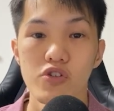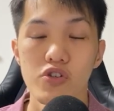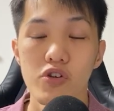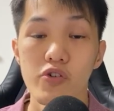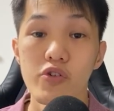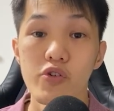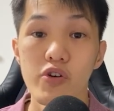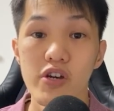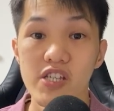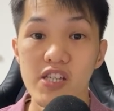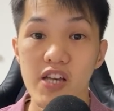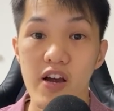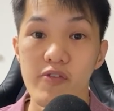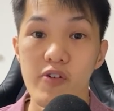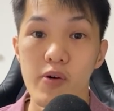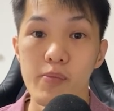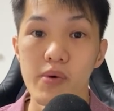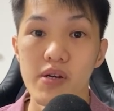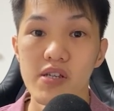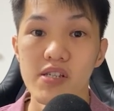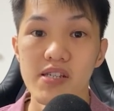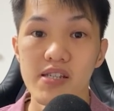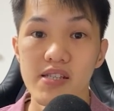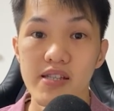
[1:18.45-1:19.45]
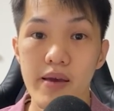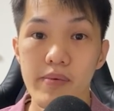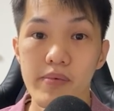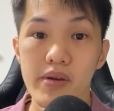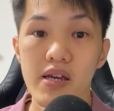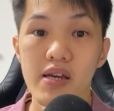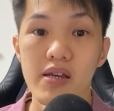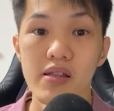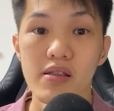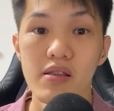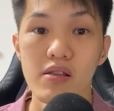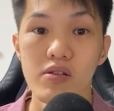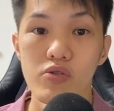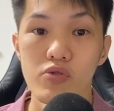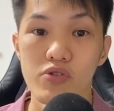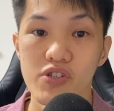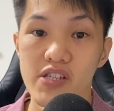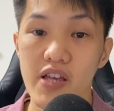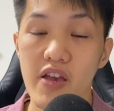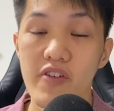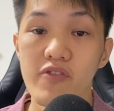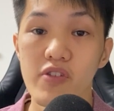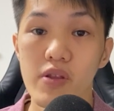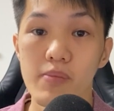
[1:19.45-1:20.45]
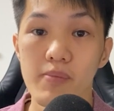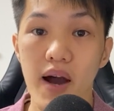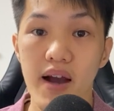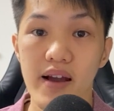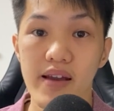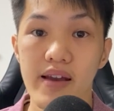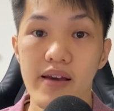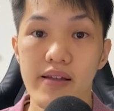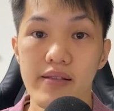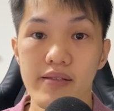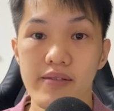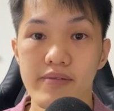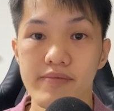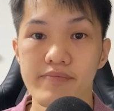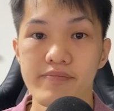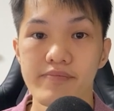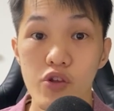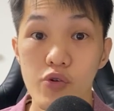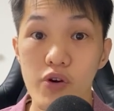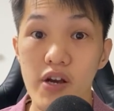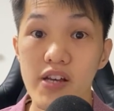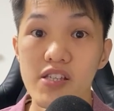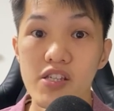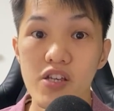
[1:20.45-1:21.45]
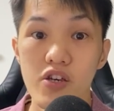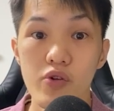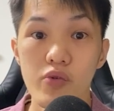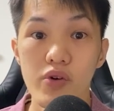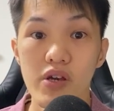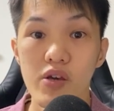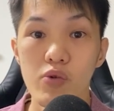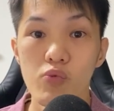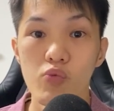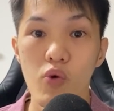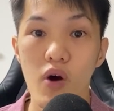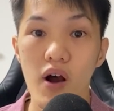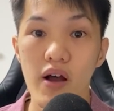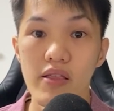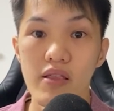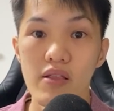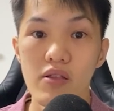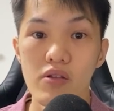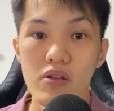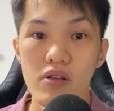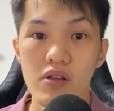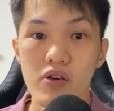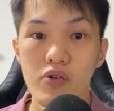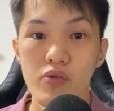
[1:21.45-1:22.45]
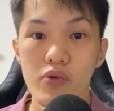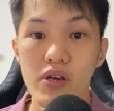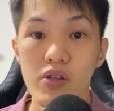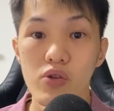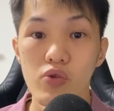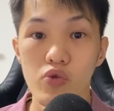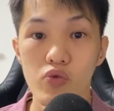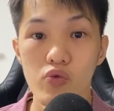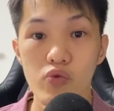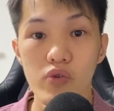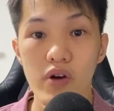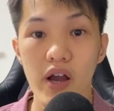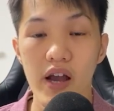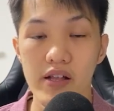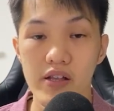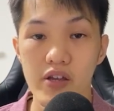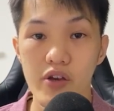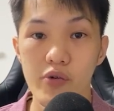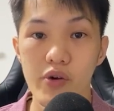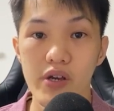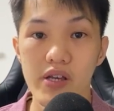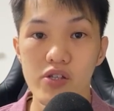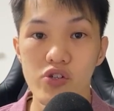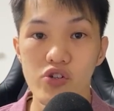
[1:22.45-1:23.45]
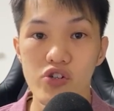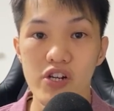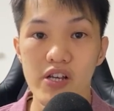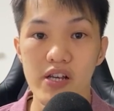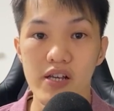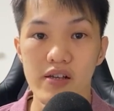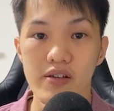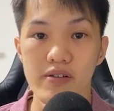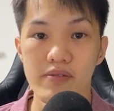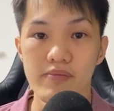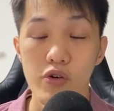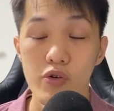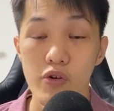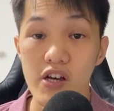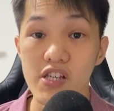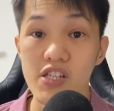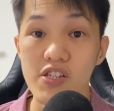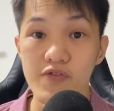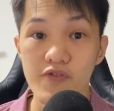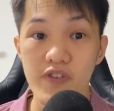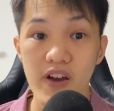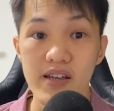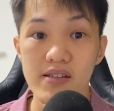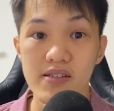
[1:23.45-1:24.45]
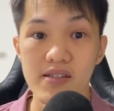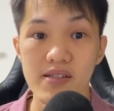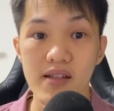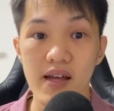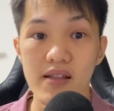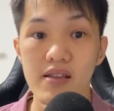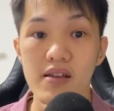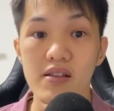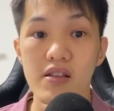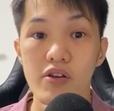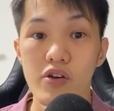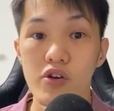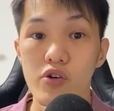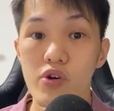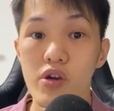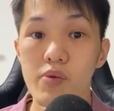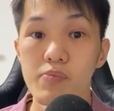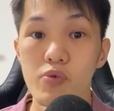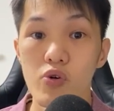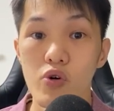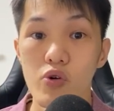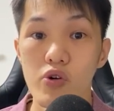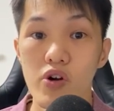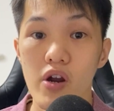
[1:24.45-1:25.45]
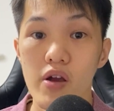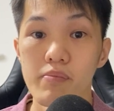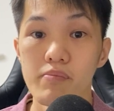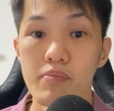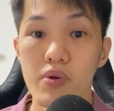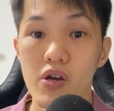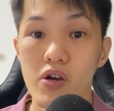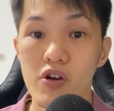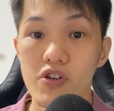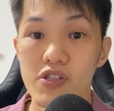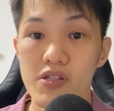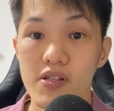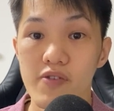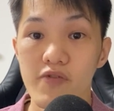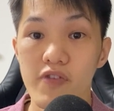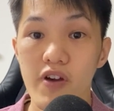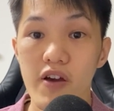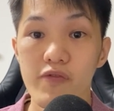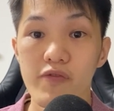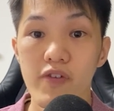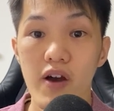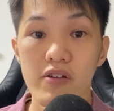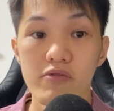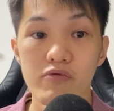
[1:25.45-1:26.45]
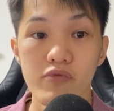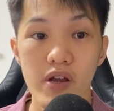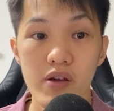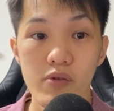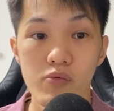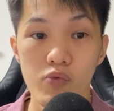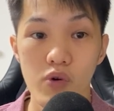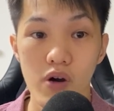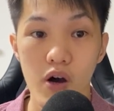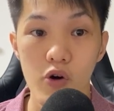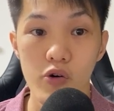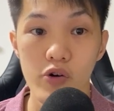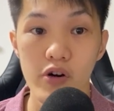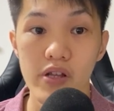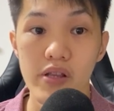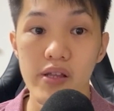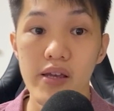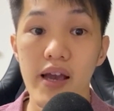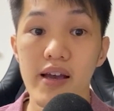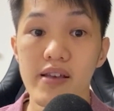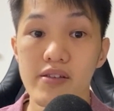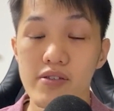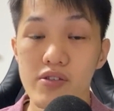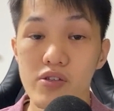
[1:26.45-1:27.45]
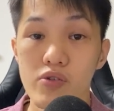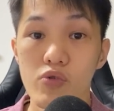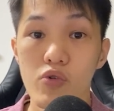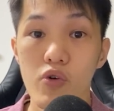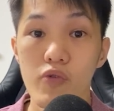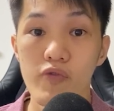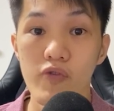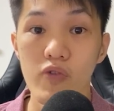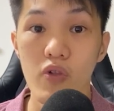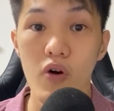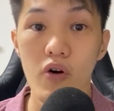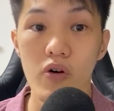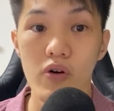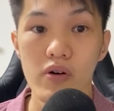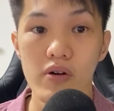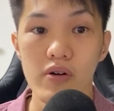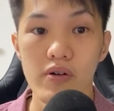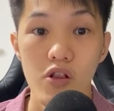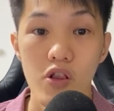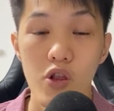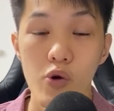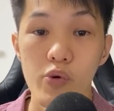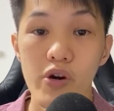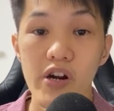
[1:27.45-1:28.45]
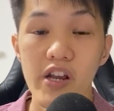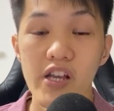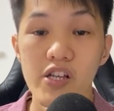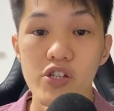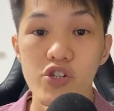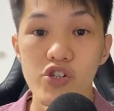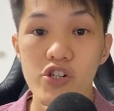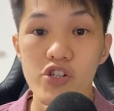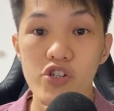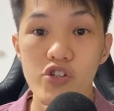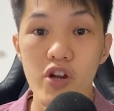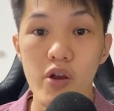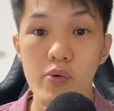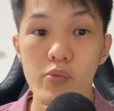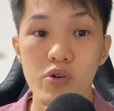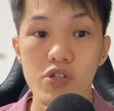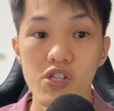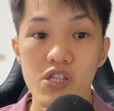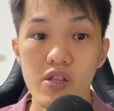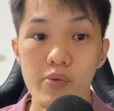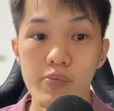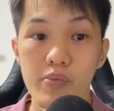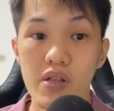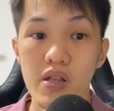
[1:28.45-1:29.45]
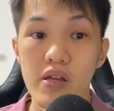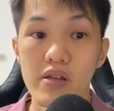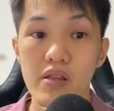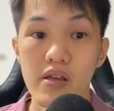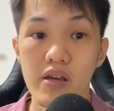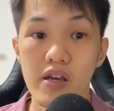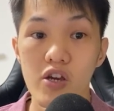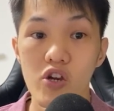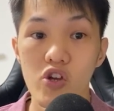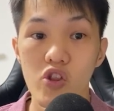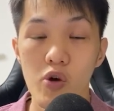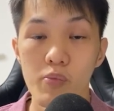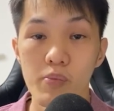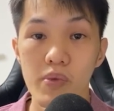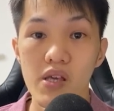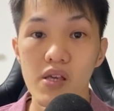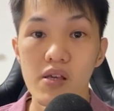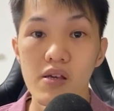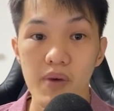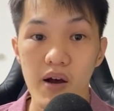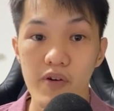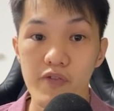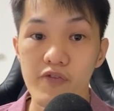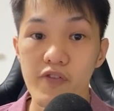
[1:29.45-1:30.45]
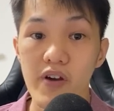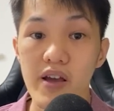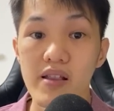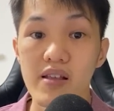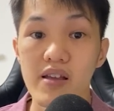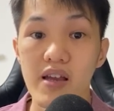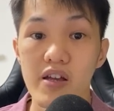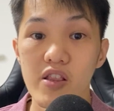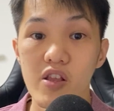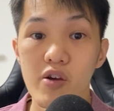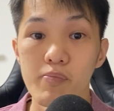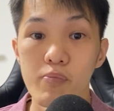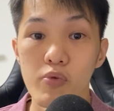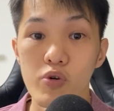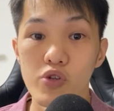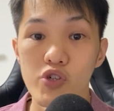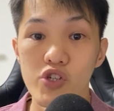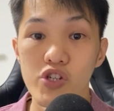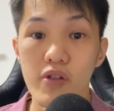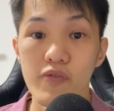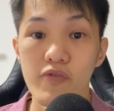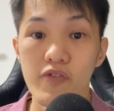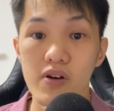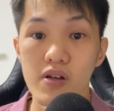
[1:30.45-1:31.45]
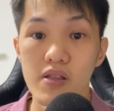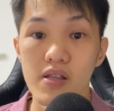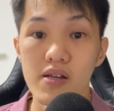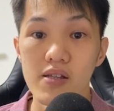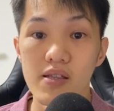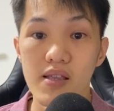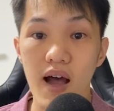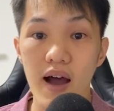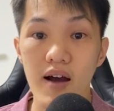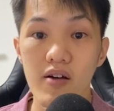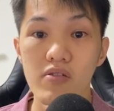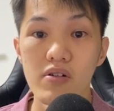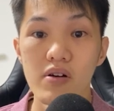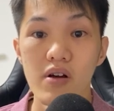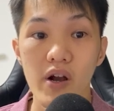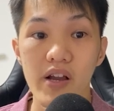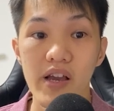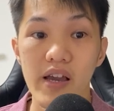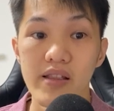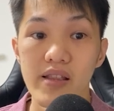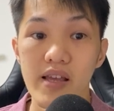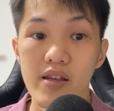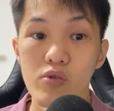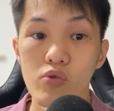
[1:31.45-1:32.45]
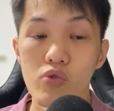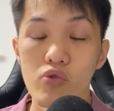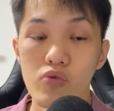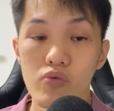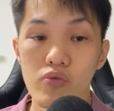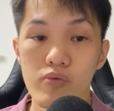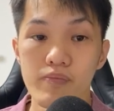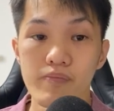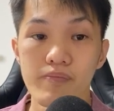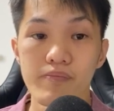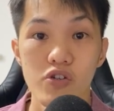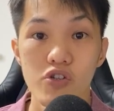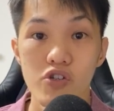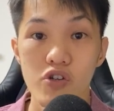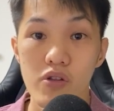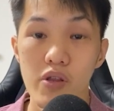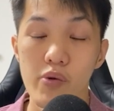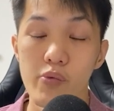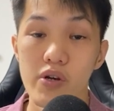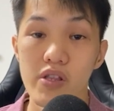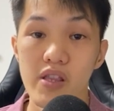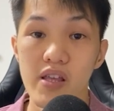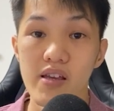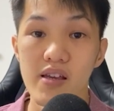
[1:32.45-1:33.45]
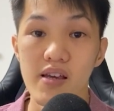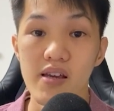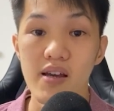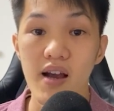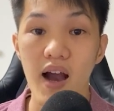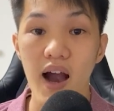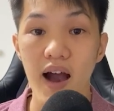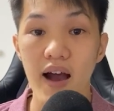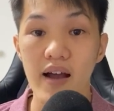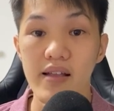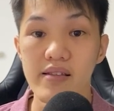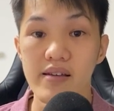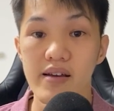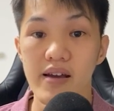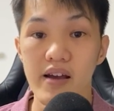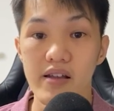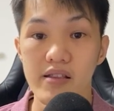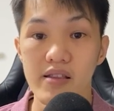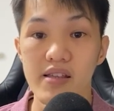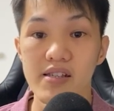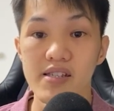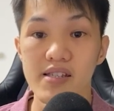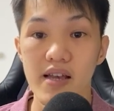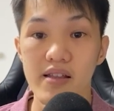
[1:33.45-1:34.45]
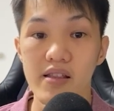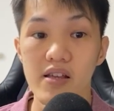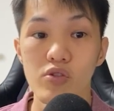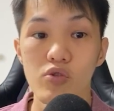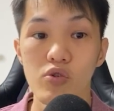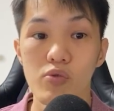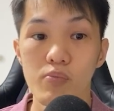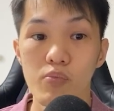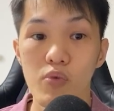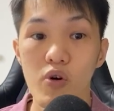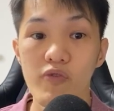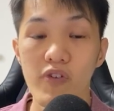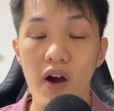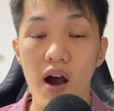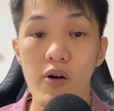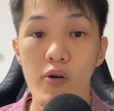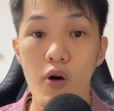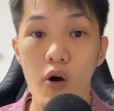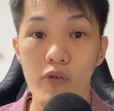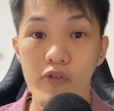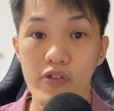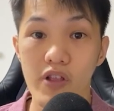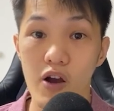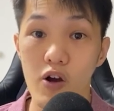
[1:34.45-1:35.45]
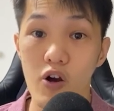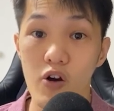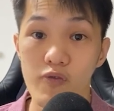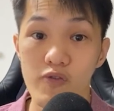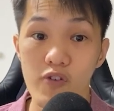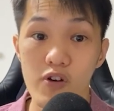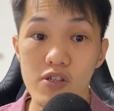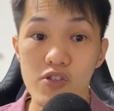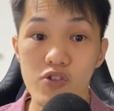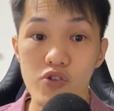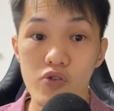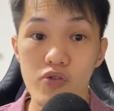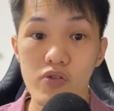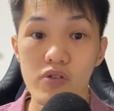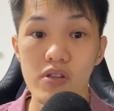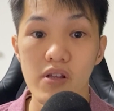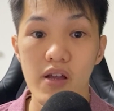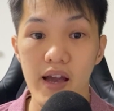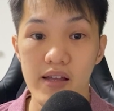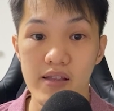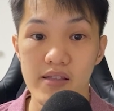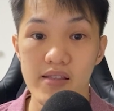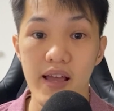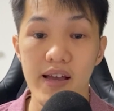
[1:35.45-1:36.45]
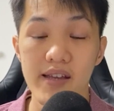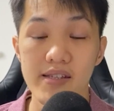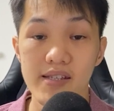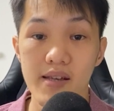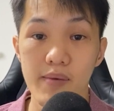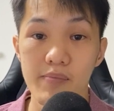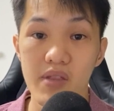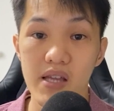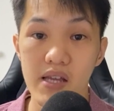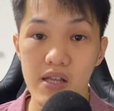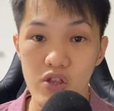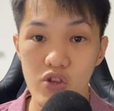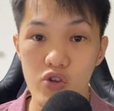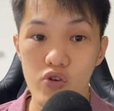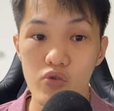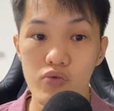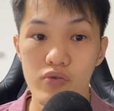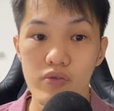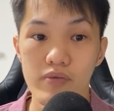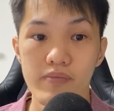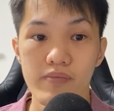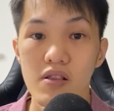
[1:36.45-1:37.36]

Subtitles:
So US government stepped in to save the market. US QE1, QE2 and QE3. US Fed started the QE program because the Fed fund rate were already at zero floor. Lowering interest rate will stimulate the economy, but Fed cannot push it further down. What can they do? So they were thinking hard and decided to move out of their comfort zone and test something new.